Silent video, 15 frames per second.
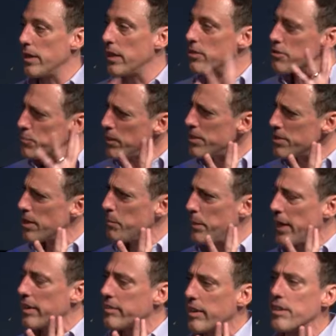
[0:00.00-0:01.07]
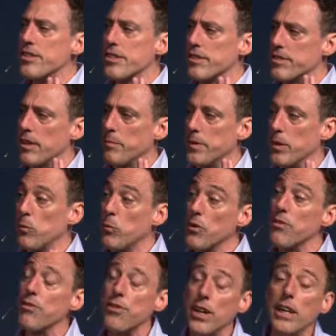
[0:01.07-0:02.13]
I just want you to pay attention to something when we're
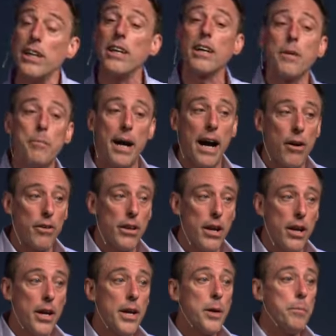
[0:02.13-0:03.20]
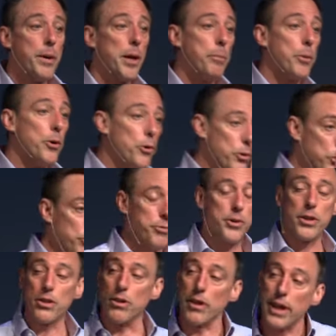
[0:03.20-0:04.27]
thinking about people who've
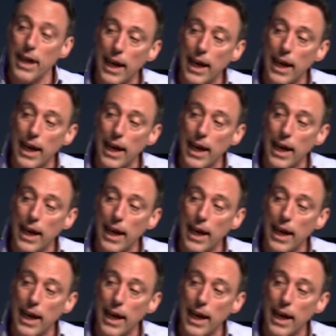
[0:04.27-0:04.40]
gone